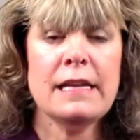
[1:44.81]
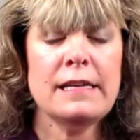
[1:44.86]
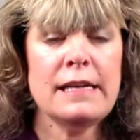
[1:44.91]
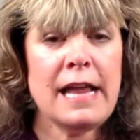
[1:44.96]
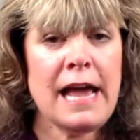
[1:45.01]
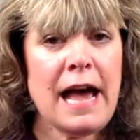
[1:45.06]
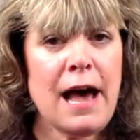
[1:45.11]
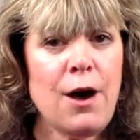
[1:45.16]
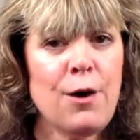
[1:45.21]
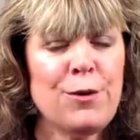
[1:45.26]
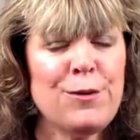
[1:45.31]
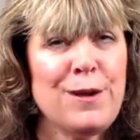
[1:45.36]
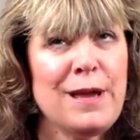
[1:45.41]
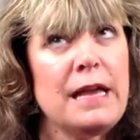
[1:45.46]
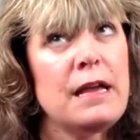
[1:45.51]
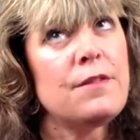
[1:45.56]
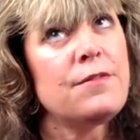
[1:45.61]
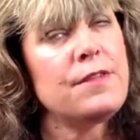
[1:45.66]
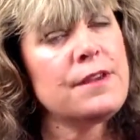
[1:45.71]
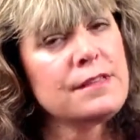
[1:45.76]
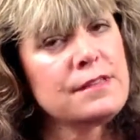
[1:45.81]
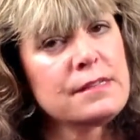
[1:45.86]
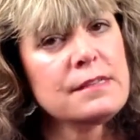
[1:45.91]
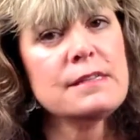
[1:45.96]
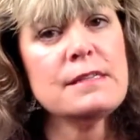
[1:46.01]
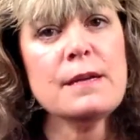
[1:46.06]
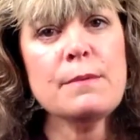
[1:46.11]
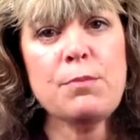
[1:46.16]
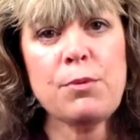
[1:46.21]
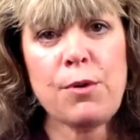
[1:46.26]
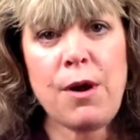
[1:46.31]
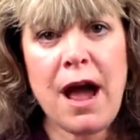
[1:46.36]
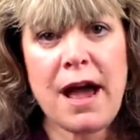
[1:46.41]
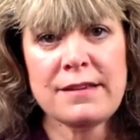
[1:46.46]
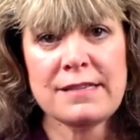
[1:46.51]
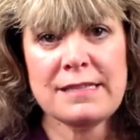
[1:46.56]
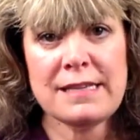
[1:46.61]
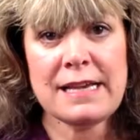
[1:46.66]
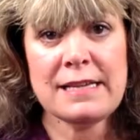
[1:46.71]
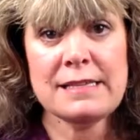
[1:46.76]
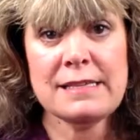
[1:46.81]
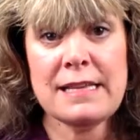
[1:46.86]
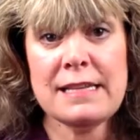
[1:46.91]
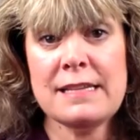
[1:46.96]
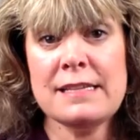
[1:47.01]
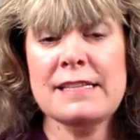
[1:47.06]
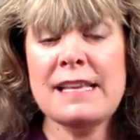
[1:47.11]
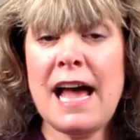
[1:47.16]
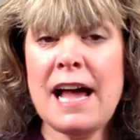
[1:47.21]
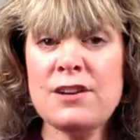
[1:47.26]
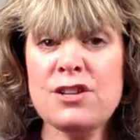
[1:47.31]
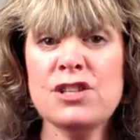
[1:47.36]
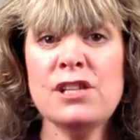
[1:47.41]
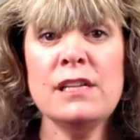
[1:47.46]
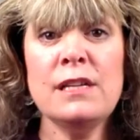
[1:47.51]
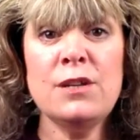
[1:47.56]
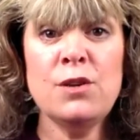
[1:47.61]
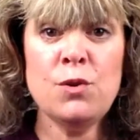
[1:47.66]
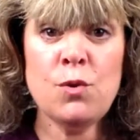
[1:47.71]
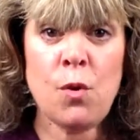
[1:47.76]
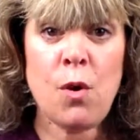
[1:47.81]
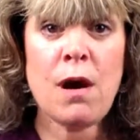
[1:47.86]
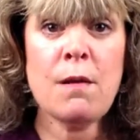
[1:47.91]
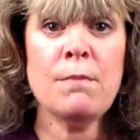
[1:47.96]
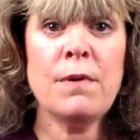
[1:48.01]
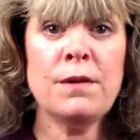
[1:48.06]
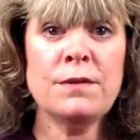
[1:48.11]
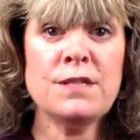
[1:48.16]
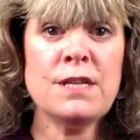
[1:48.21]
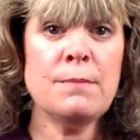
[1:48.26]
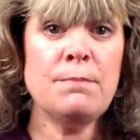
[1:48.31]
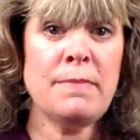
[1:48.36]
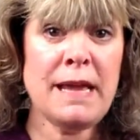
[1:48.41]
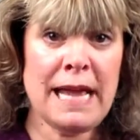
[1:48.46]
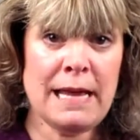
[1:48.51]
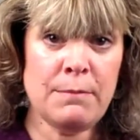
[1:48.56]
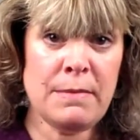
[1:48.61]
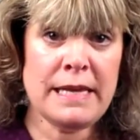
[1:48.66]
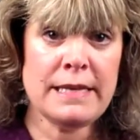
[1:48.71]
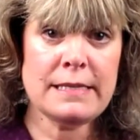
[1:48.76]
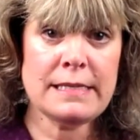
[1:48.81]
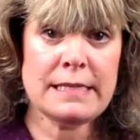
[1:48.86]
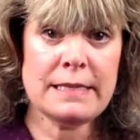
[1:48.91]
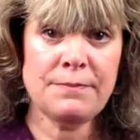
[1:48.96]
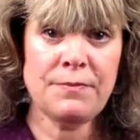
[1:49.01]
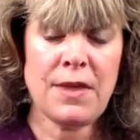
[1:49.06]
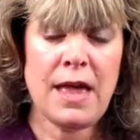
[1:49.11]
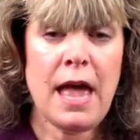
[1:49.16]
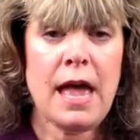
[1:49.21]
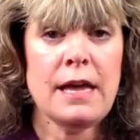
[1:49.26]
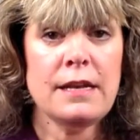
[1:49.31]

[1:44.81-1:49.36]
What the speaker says: Now, this is a process that is actually normal to babies.